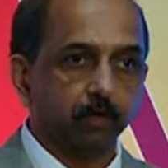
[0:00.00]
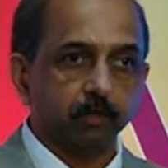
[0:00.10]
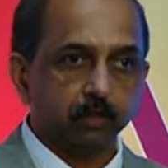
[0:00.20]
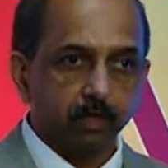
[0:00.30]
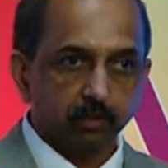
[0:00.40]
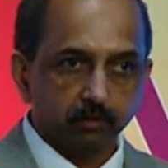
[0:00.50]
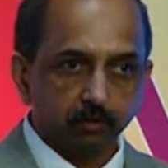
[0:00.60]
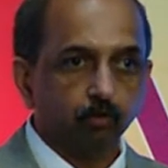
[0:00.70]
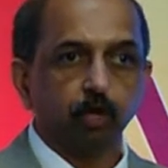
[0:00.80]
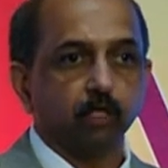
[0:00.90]
because there is
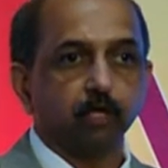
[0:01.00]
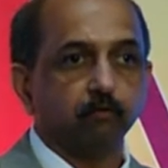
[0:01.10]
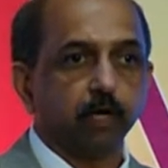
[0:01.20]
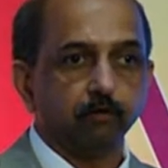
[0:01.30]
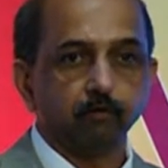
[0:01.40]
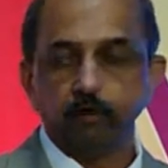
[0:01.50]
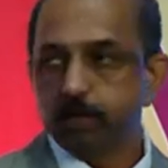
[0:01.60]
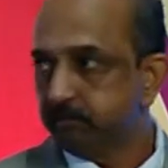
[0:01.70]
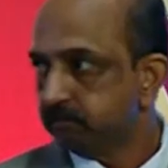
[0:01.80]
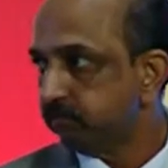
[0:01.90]
no other way to do it.